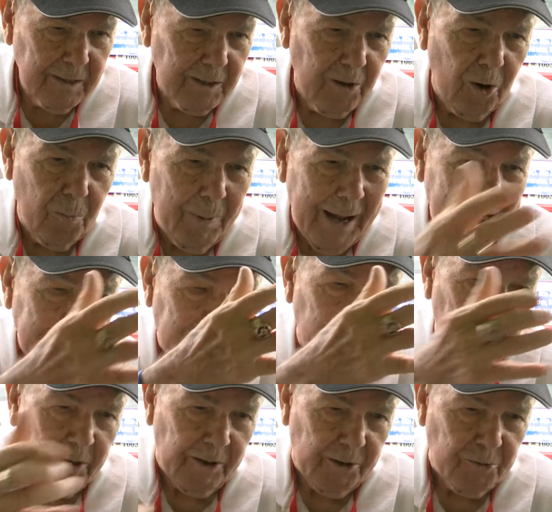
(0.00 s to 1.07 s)
go back
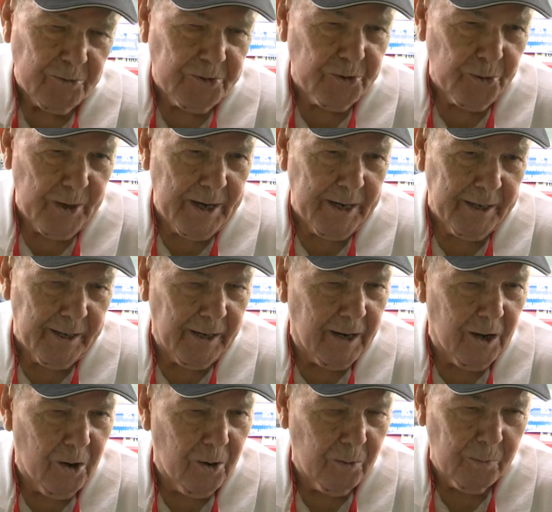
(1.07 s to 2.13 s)
to the little train and
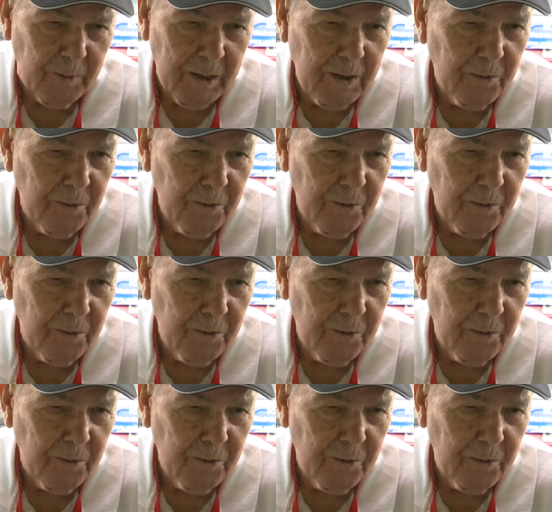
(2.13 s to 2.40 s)
all.